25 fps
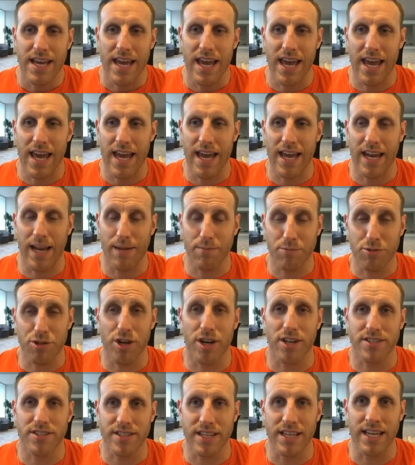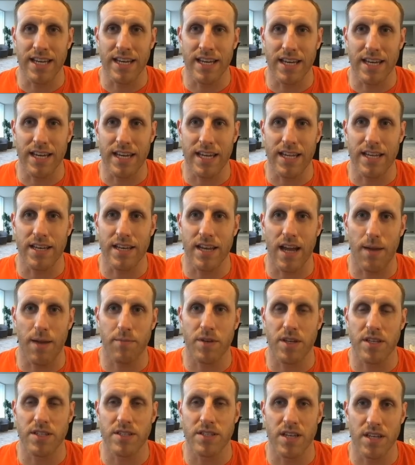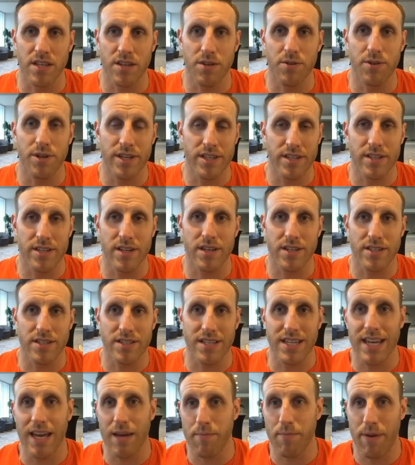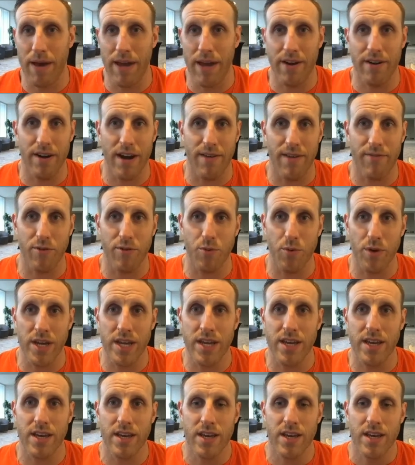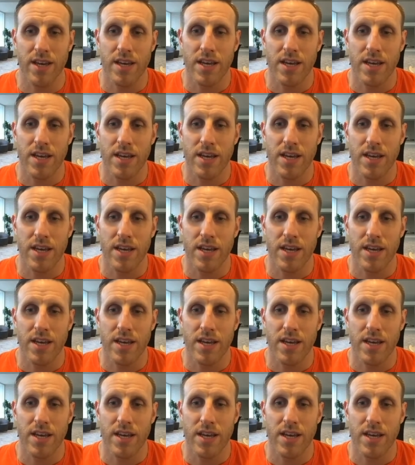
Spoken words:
And I'm trusting it, and I'm continuing to get better every week.